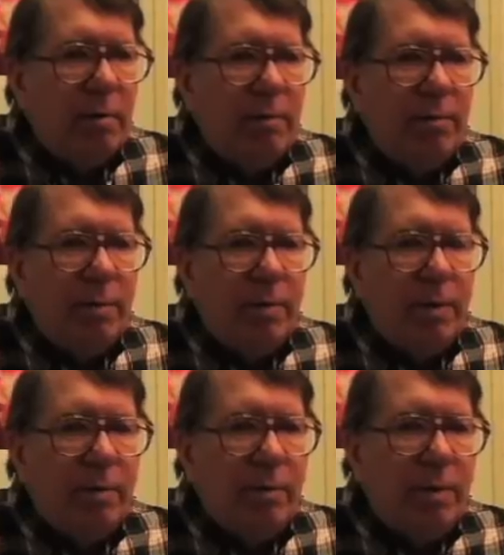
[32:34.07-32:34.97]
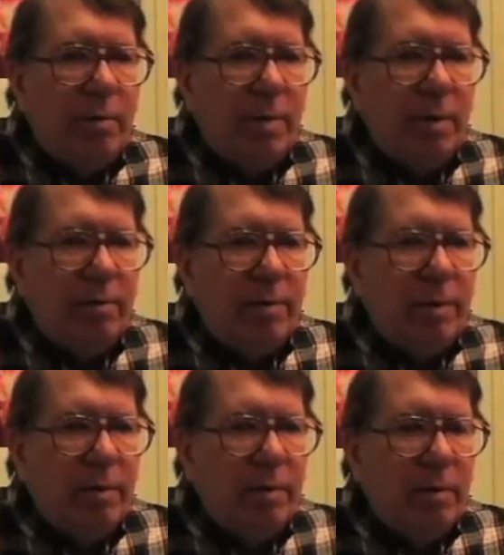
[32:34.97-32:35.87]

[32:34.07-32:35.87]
good free-running rhythm out of it.